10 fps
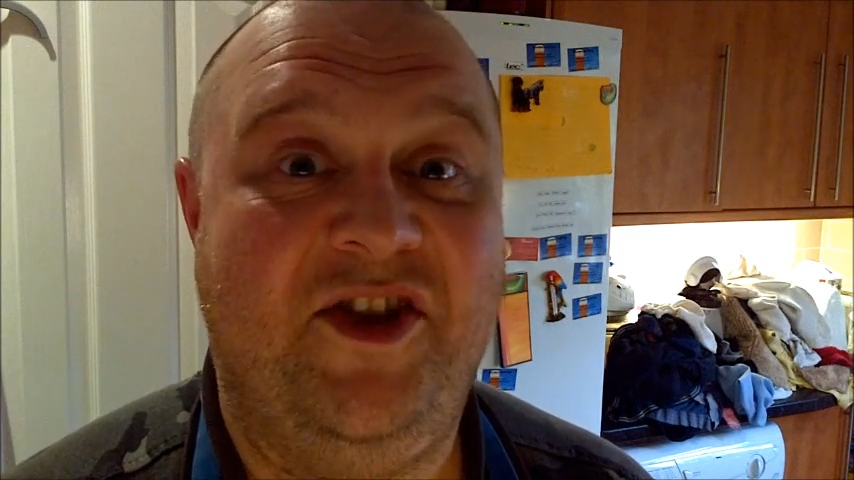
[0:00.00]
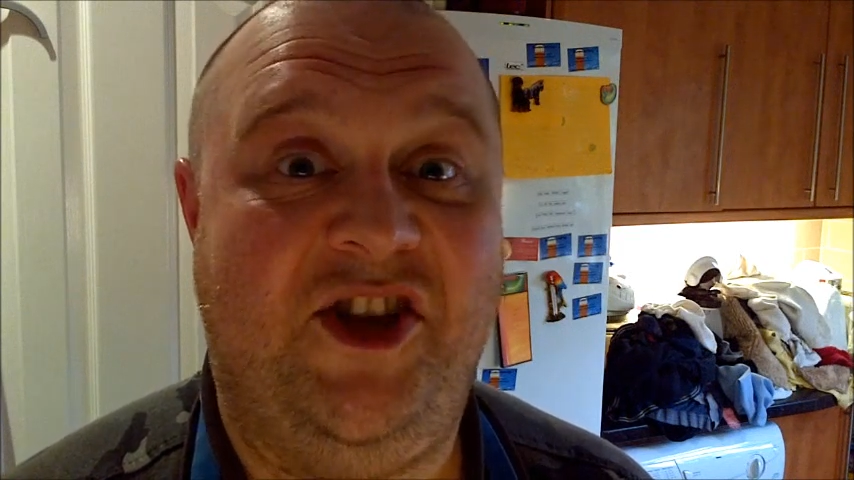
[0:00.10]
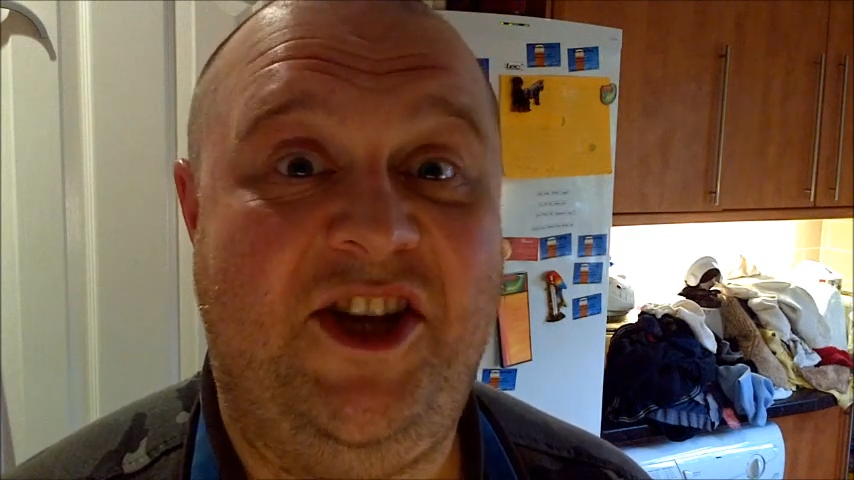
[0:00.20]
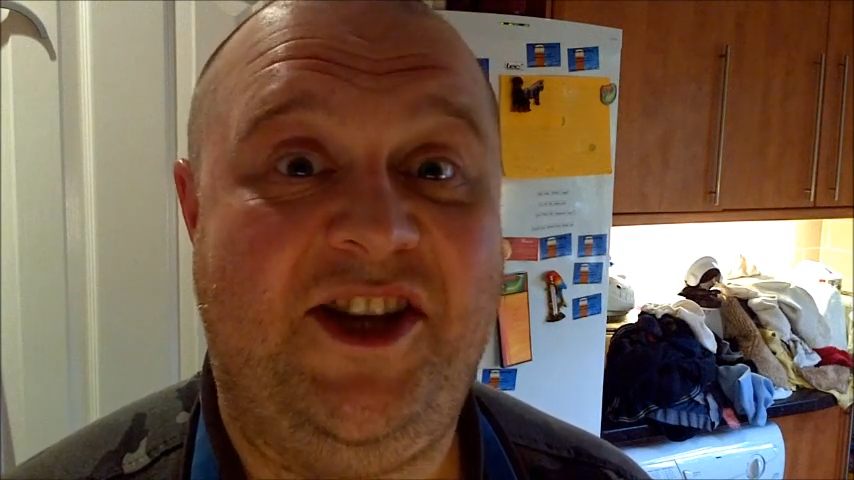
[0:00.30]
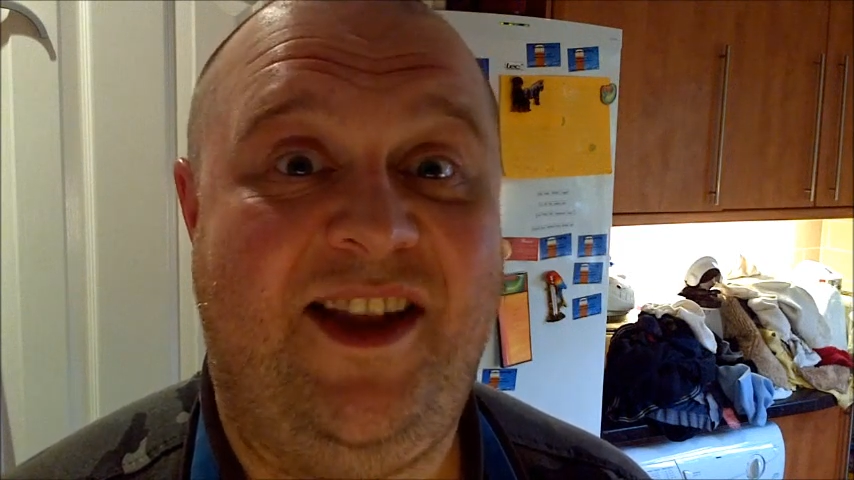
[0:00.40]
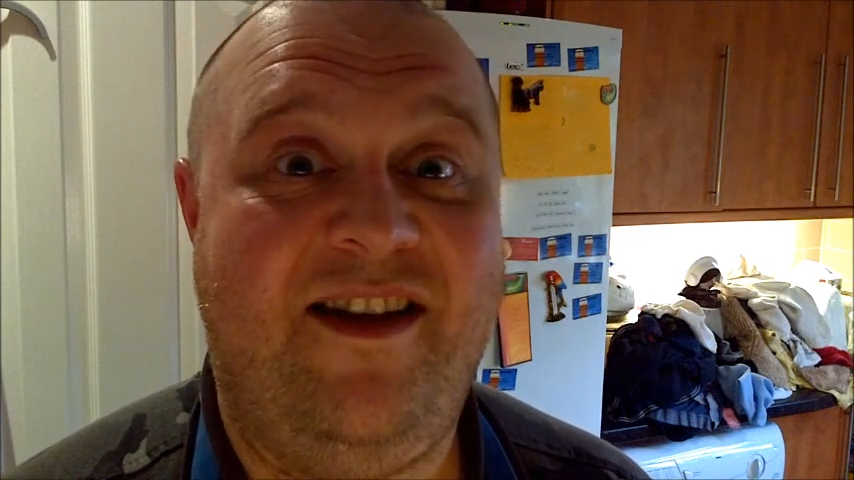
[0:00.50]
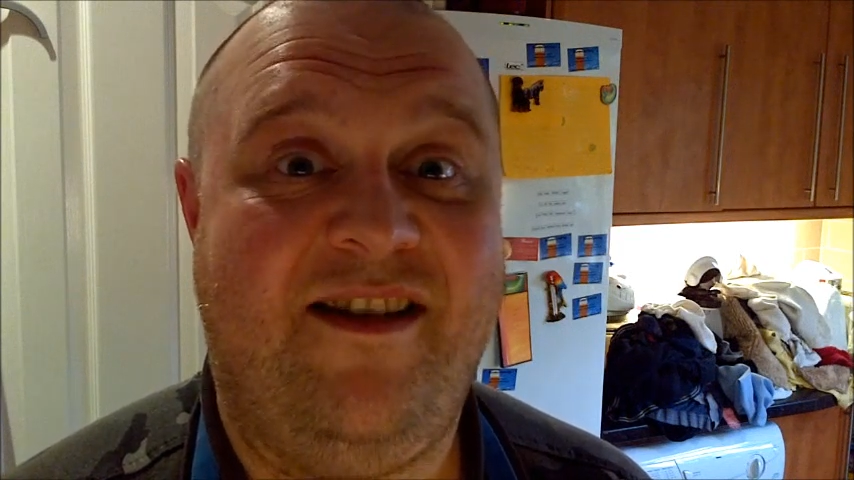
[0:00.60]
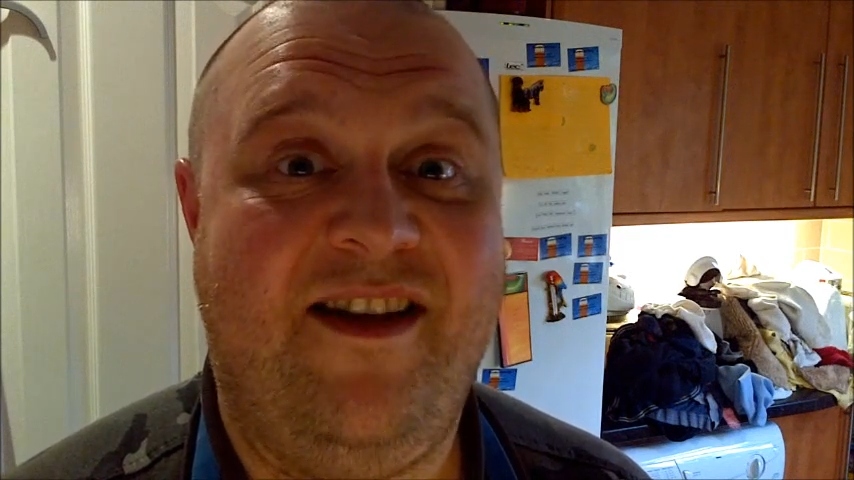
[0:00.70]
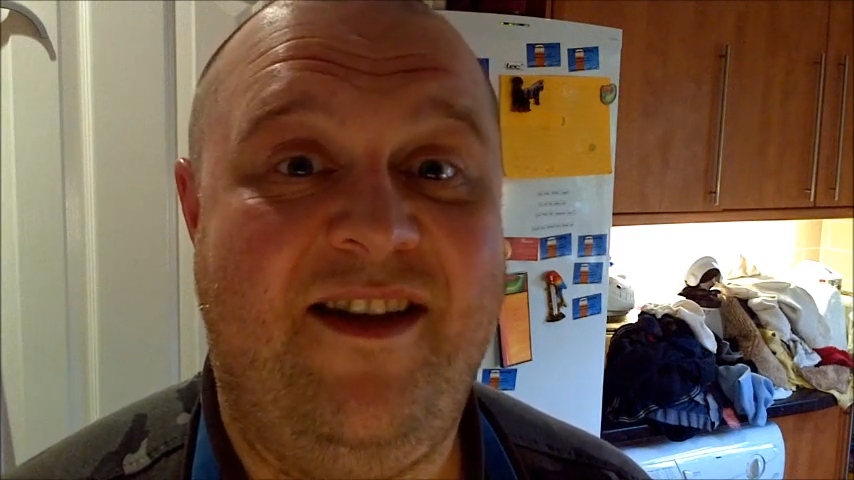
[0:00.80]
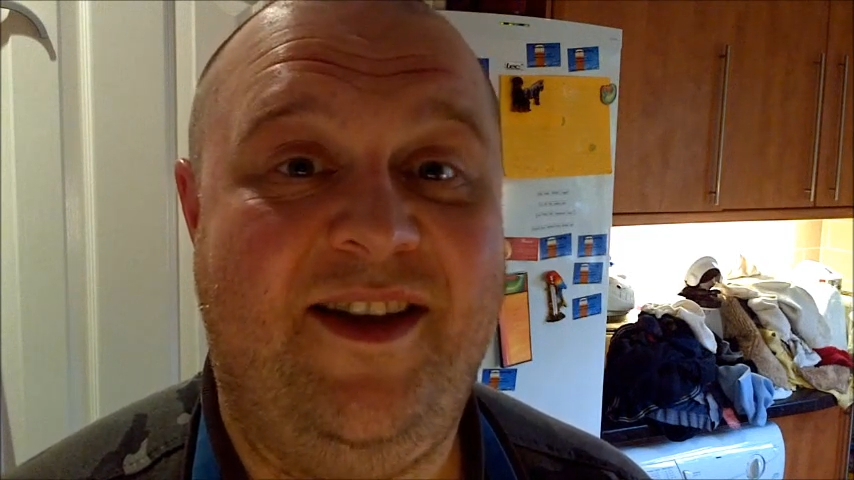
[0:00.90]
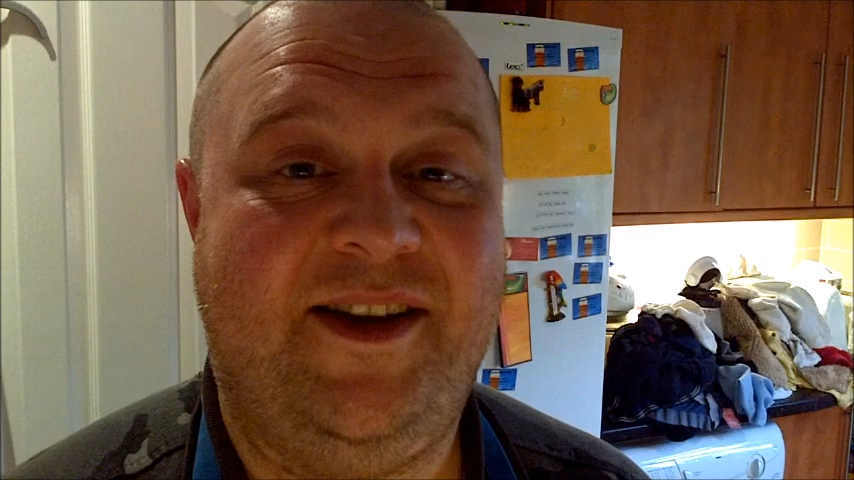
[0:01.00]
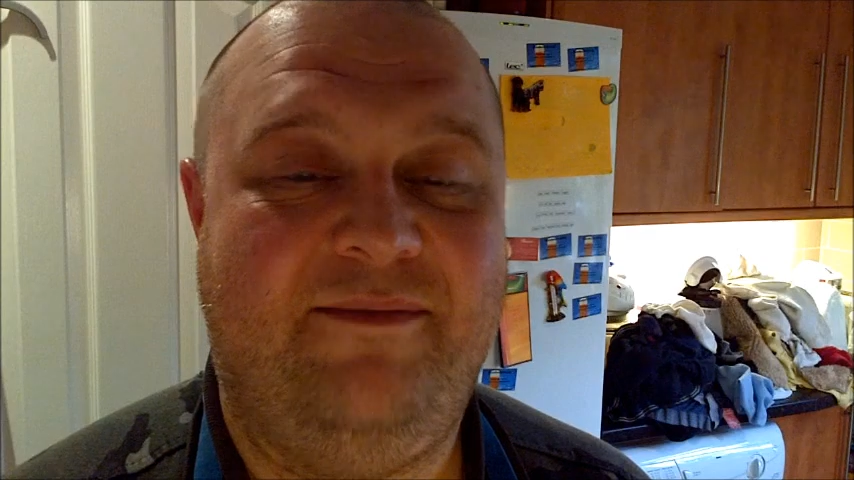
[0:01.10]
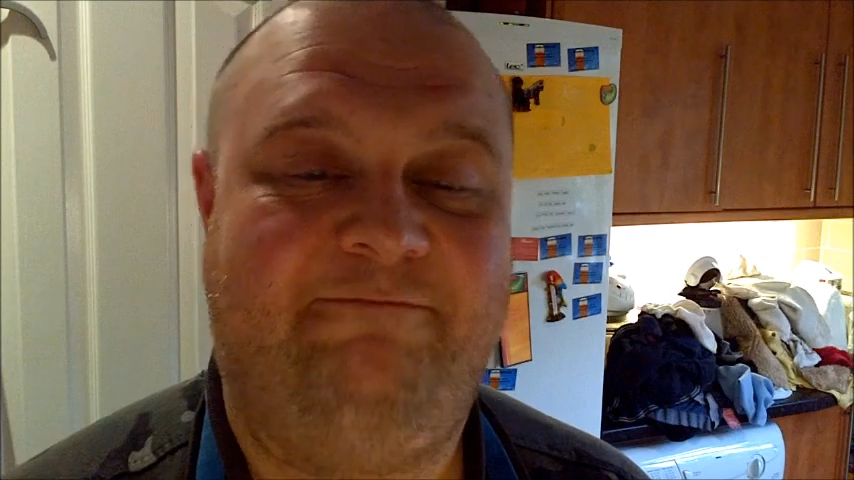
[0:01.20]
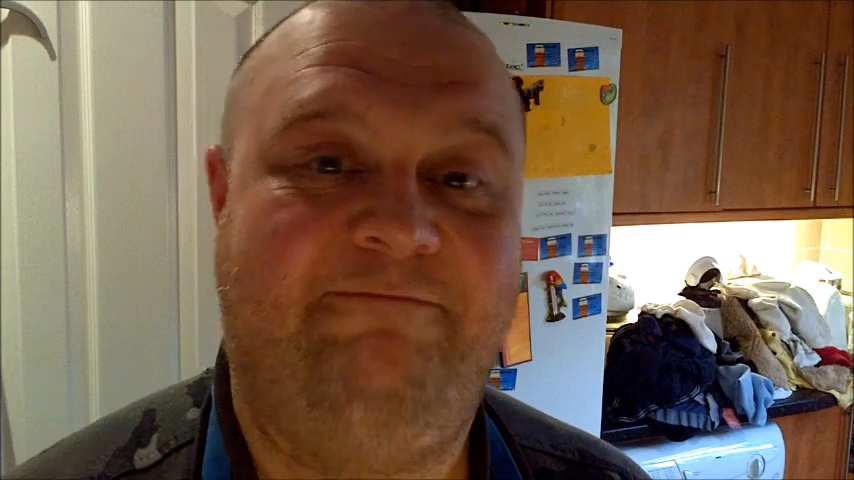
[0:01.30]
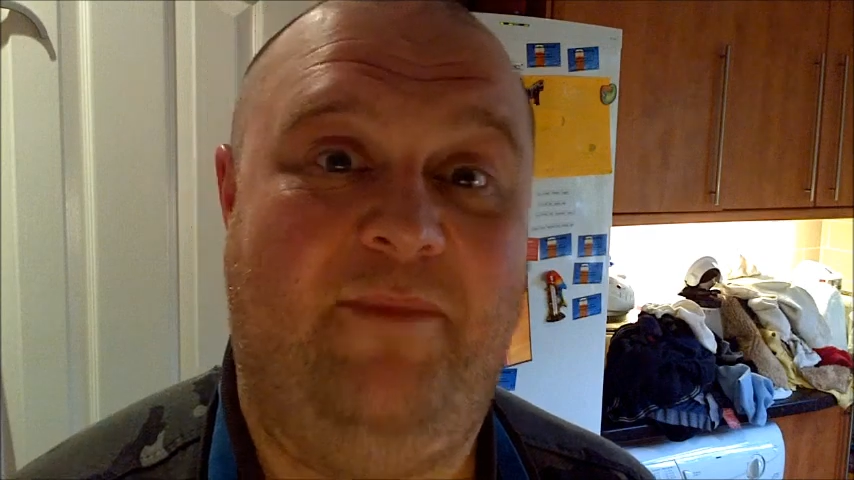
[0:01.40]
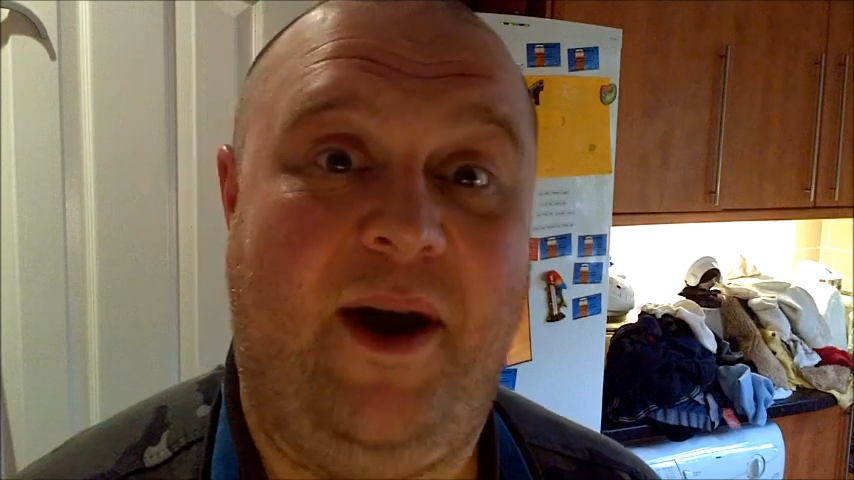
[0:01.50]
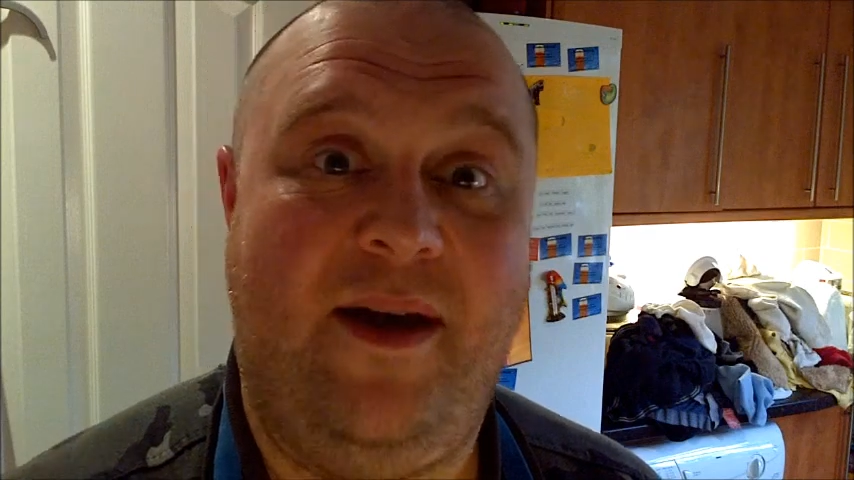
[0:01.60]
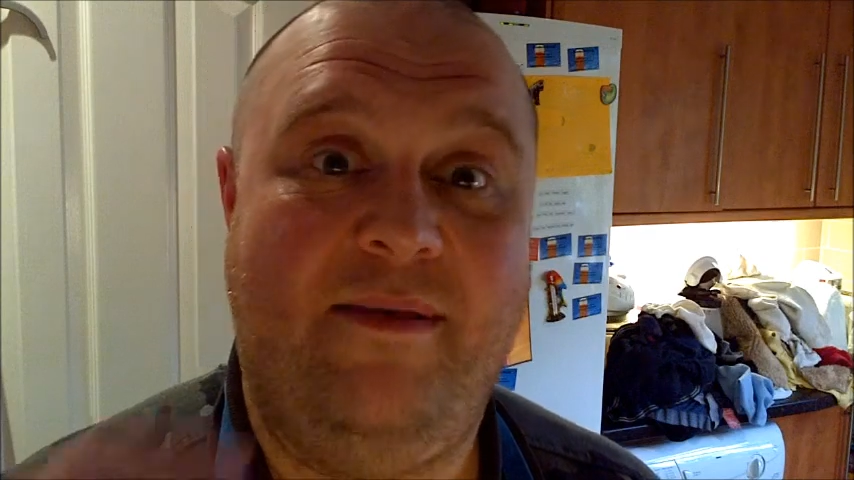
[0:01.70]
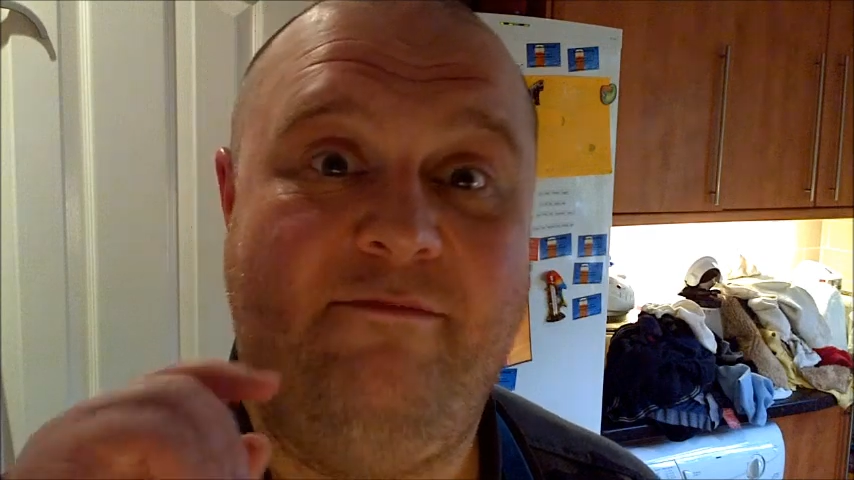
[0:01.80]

See you later, guys. Bye.